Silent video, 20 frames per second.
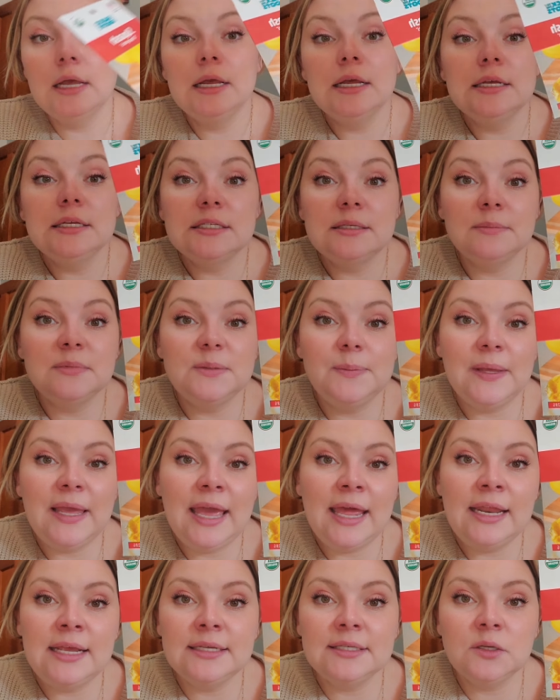Some
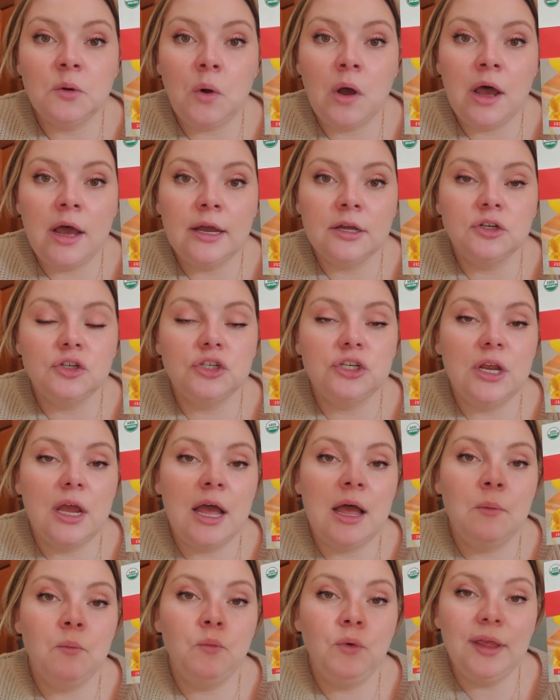spaghetti squash.
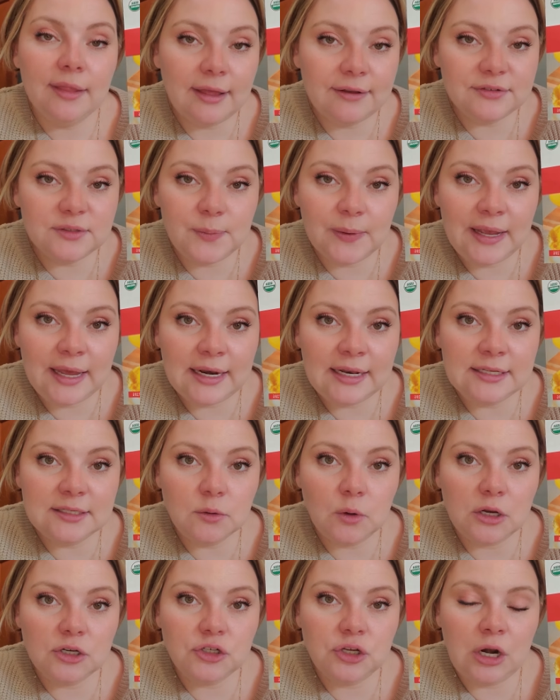We love spaghetti
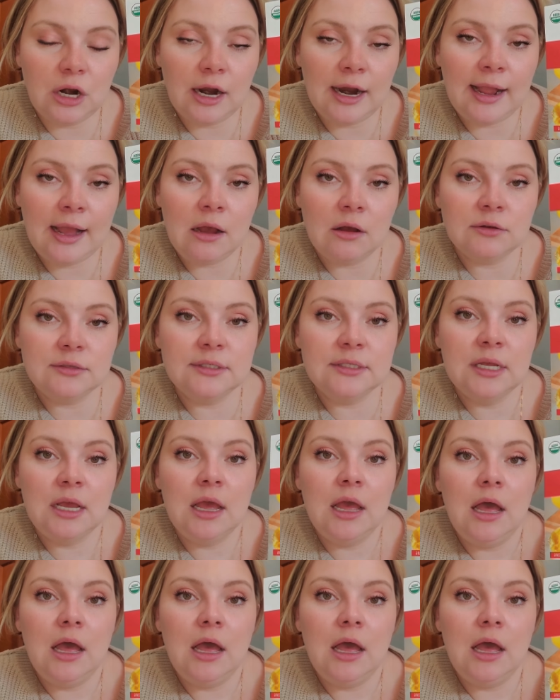squash in our house.